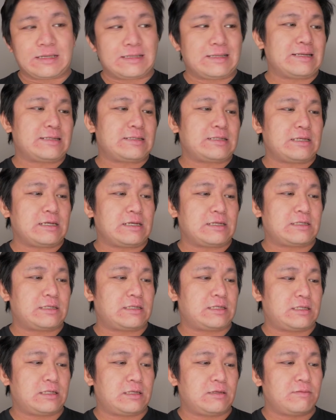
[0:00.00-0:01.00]
This
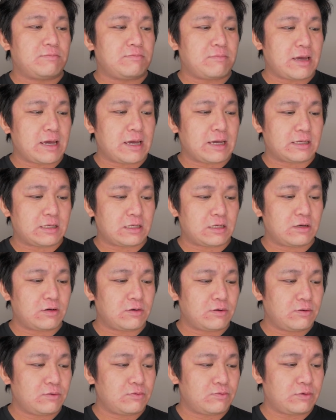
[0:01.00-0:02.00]
is made
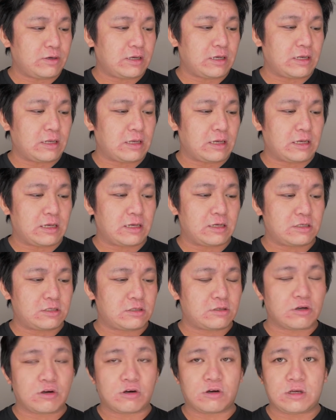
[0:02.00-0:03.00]
really
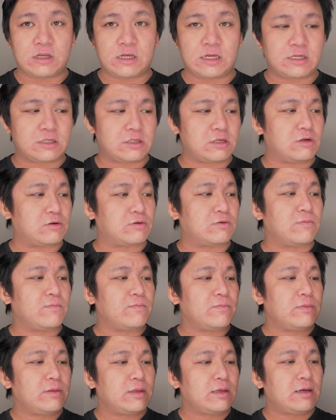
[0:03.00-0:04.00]
sturdy, so
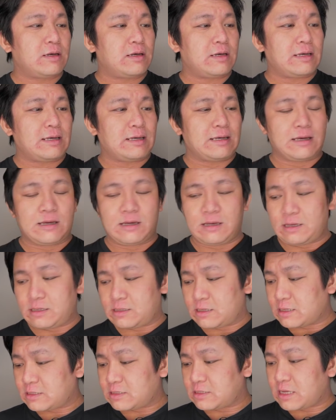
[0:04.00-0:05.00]

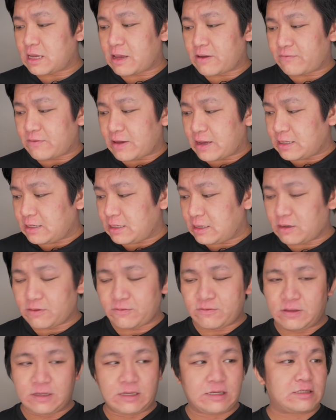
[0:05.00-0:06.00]
it doesn't have any
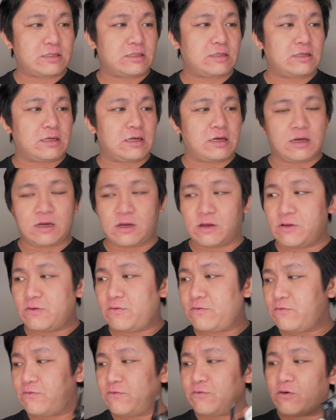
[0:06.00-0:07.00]
of these
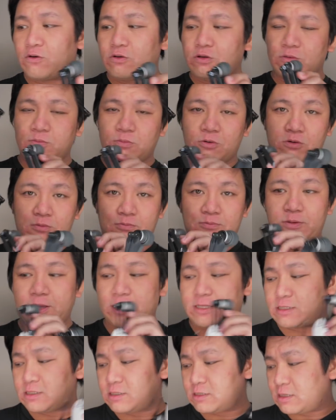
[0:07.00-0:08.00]
foldable
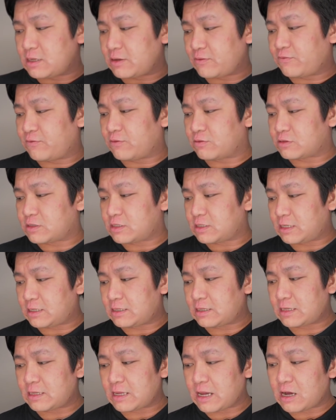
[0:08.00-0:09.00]
bits that folds
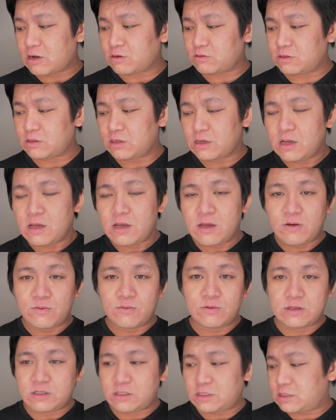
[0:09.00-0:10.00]
in and out,
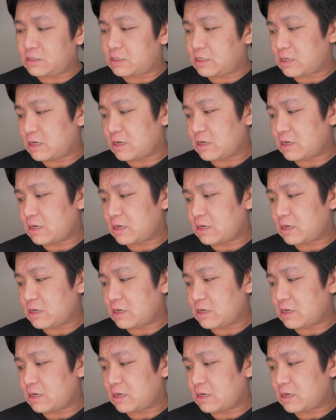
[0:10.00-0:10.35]
which